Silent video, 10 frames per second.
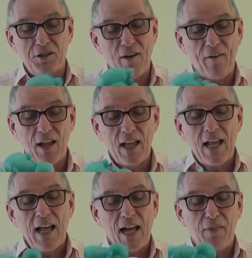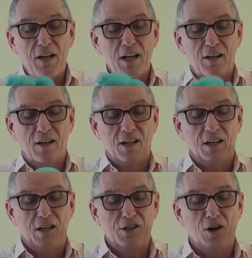And then
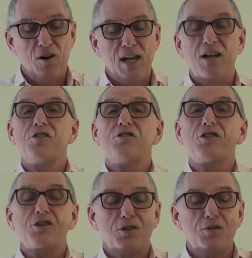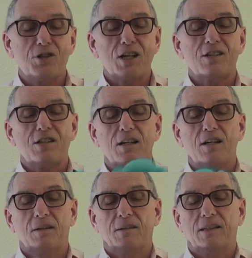tie it to the two sixty.
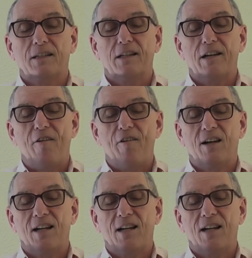There you go.